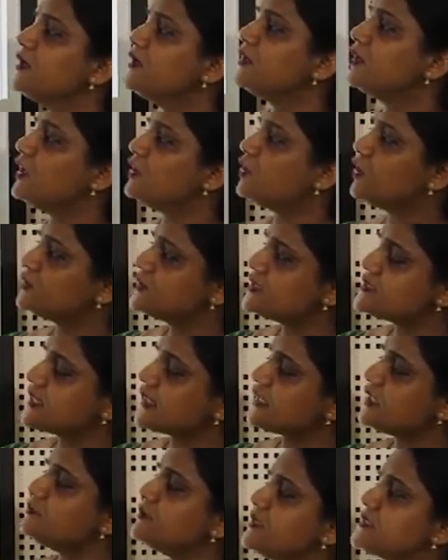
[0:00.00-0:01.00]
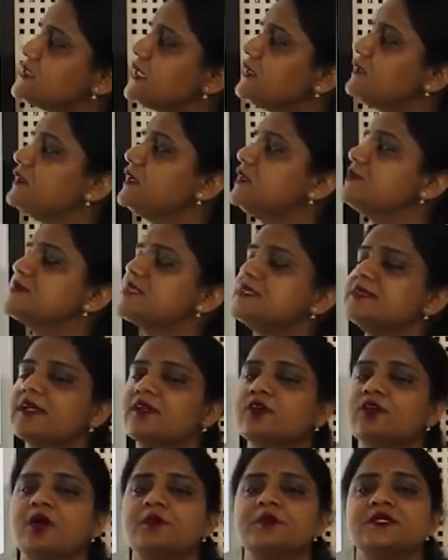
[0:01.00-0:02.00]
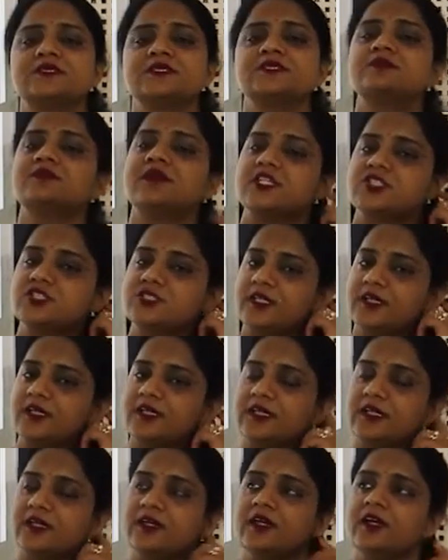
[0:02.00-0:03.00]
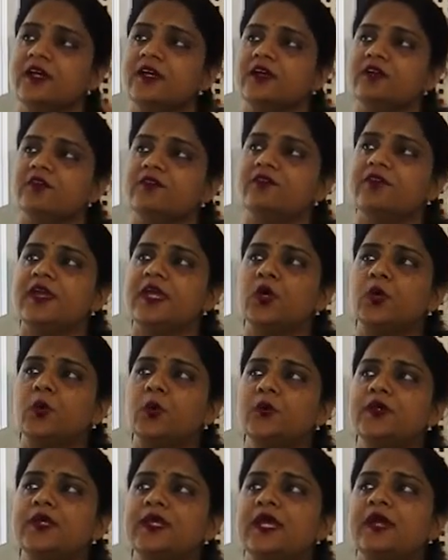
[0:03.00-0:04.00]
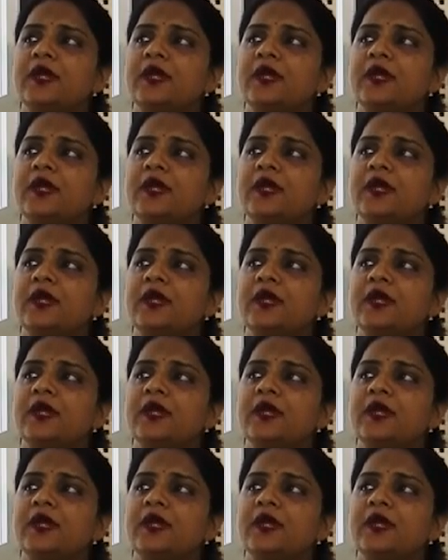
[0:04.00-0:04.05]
or the second basic terms in the economics is rationality. We only